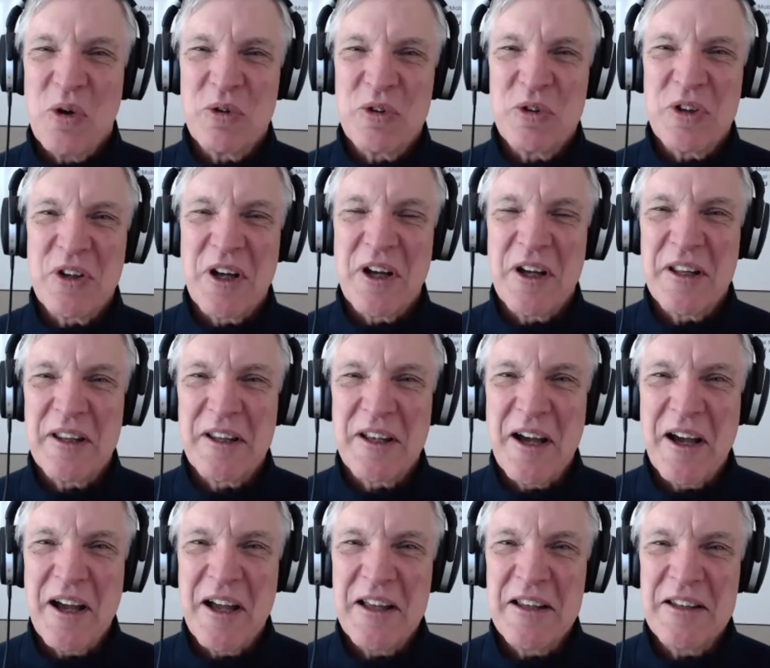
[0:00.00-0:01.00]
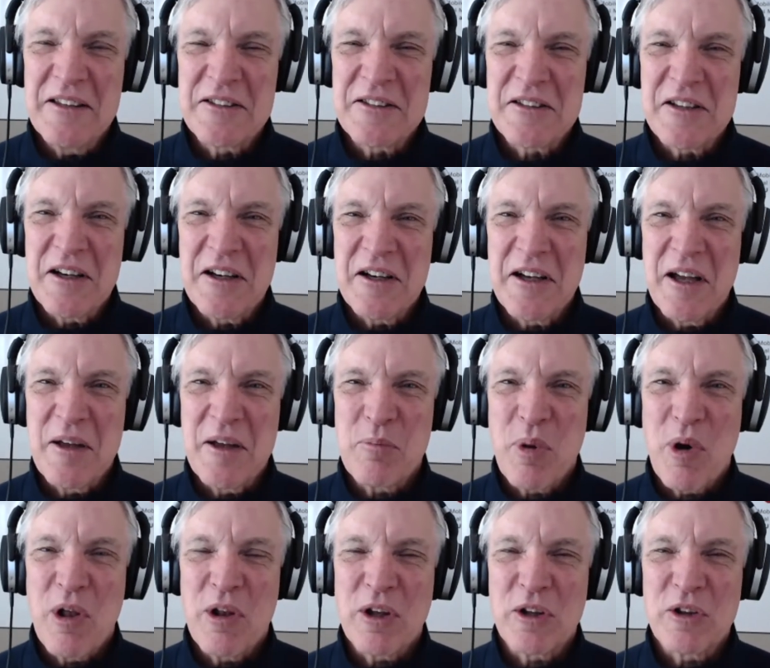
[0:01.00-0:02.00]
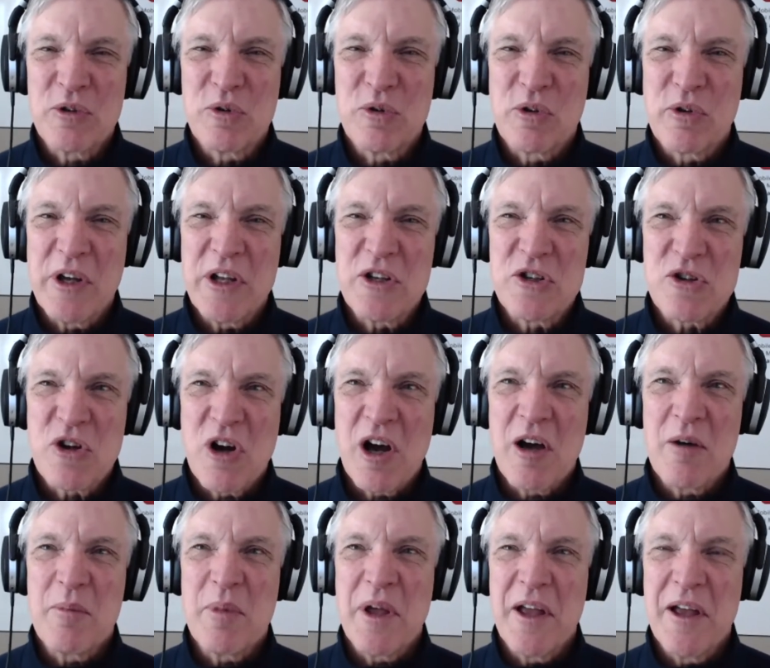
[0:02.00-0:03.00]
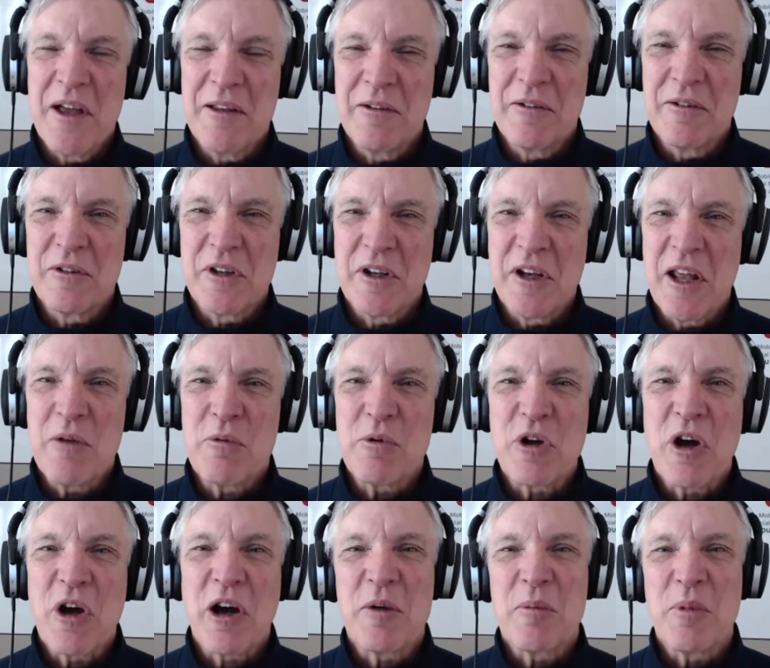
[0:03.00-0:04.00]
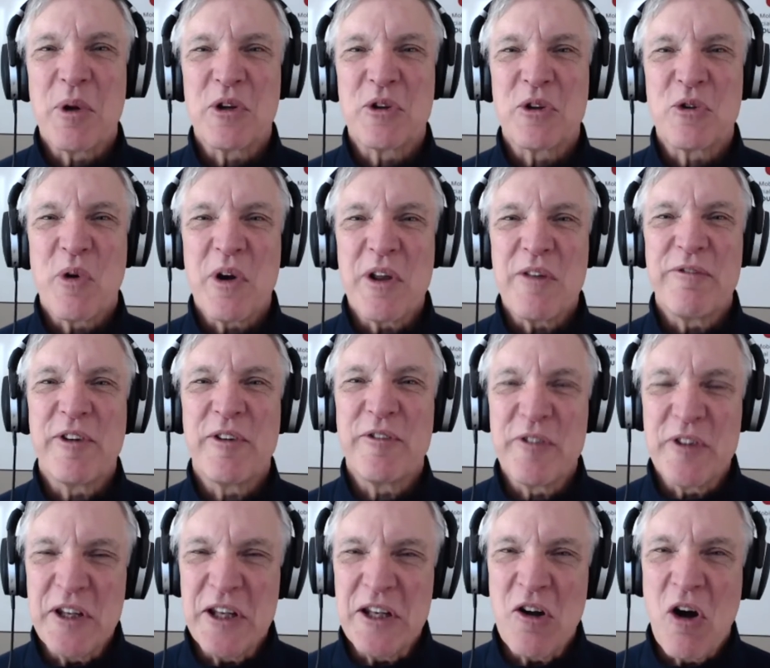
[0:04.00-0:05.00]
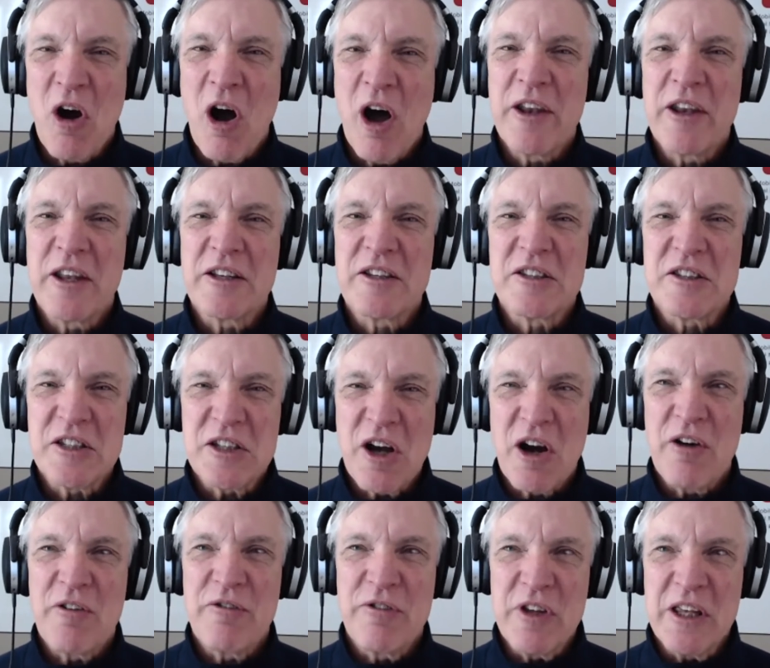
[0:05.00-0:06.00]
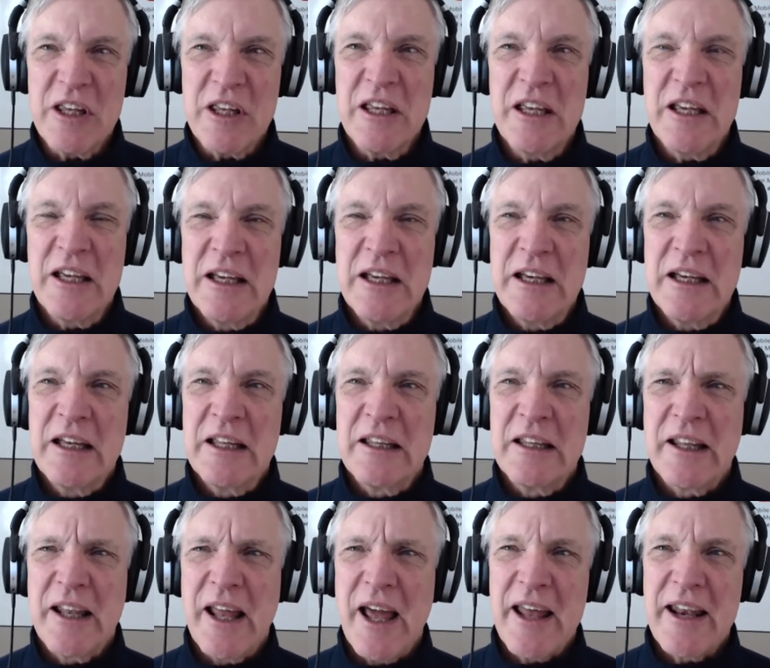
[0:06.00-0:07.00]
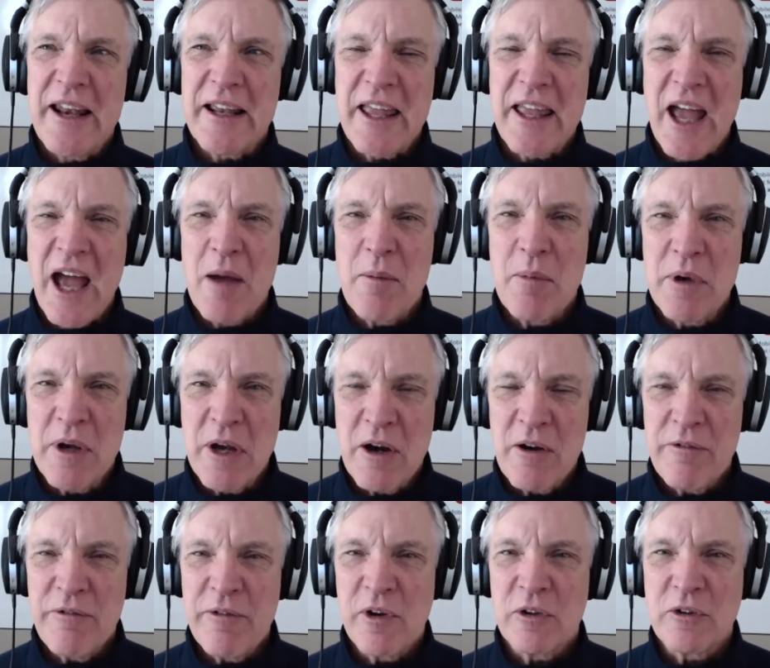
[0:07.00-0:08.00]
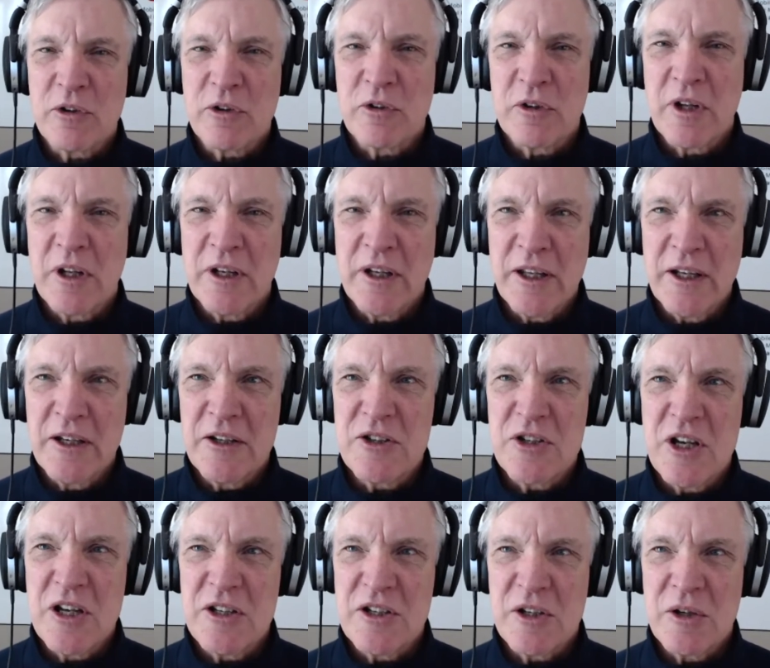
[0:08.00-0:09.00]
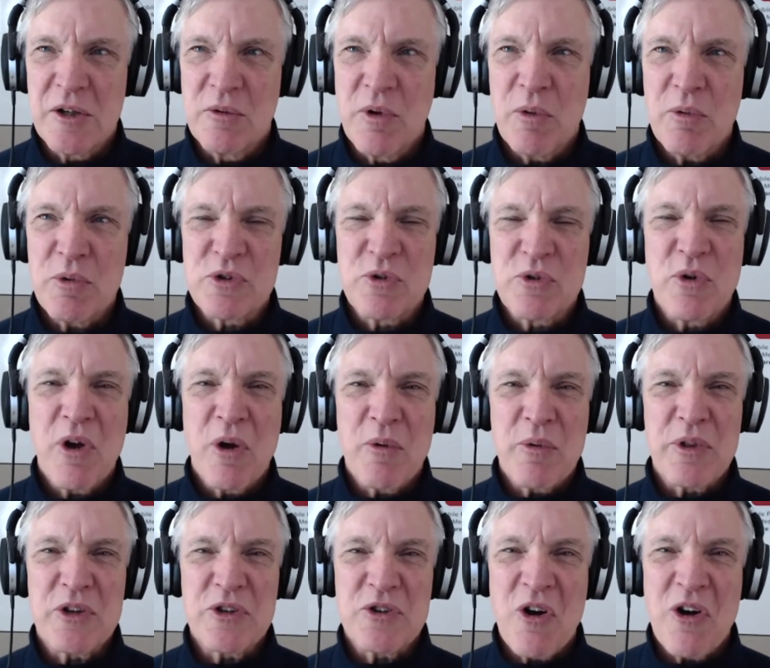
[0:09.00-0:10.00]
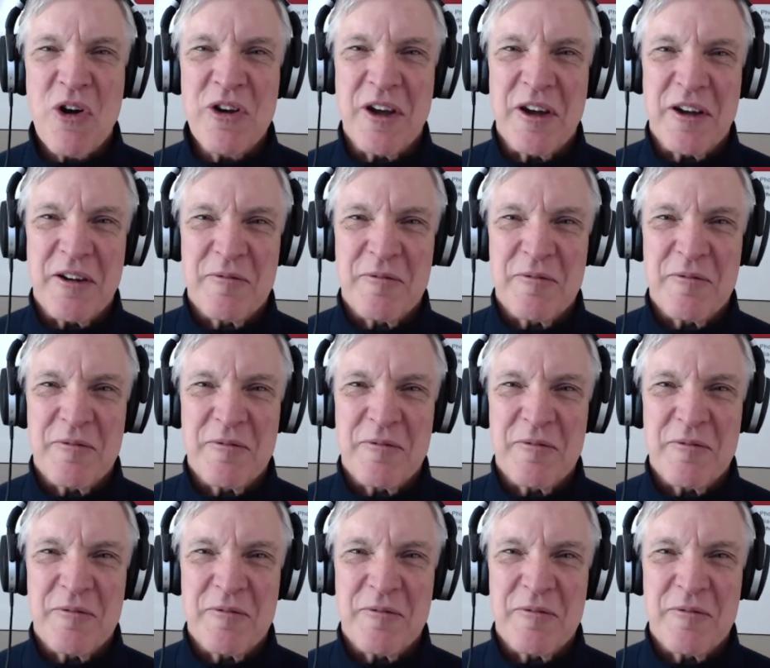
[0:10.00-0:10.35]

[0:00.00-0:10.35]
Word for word: The, the guys uh, at Pawlik do a great job. And today we're talking about a 2015 Honda CRV that had a cabin air filter that needed changing. What was going on with this Honda?